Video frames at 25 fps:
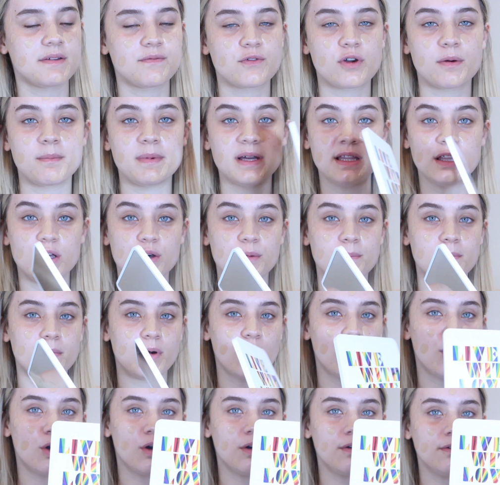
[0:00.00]
I've got my little
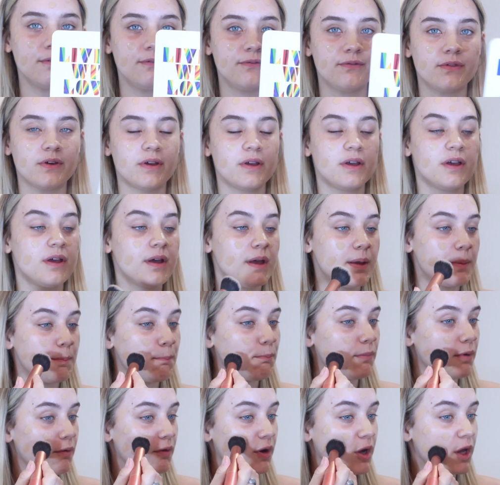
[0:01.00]
morph
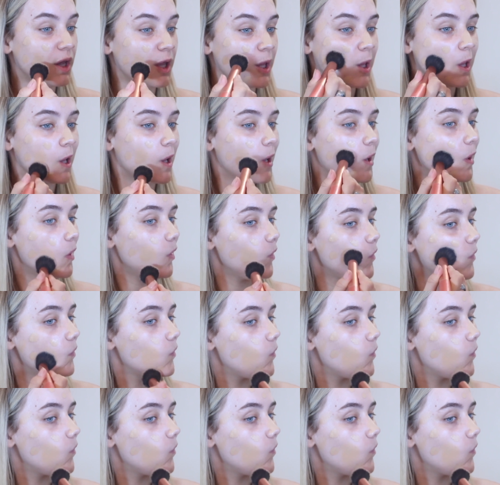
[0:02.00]
mirror here.